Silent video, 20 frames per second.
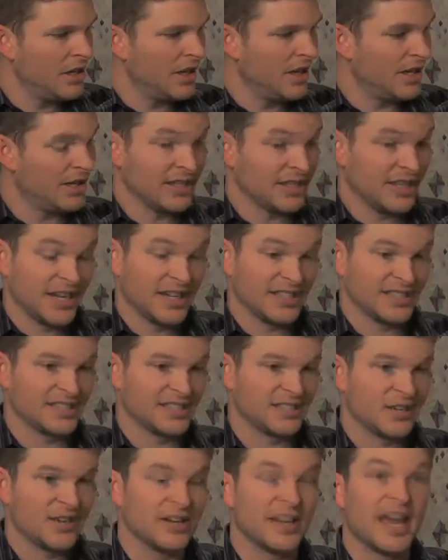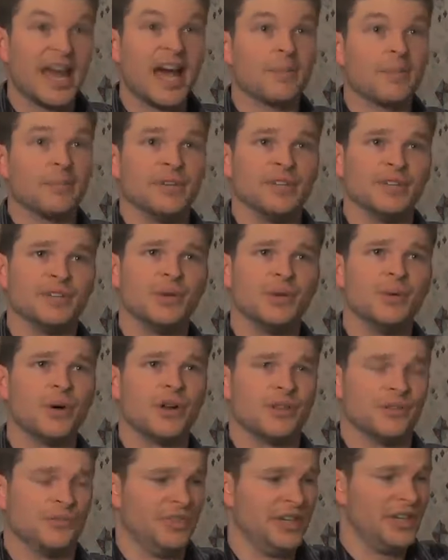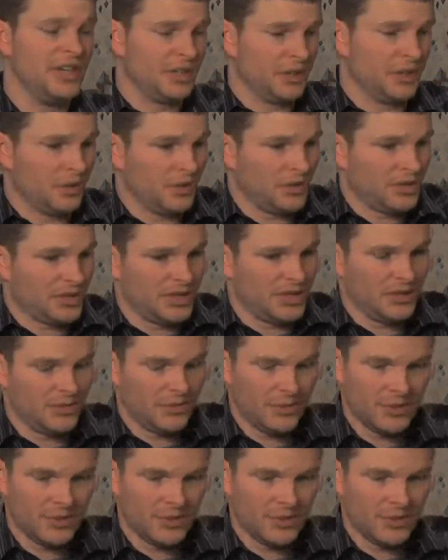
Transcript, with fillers: And I, I saw it happen to two other vehicles.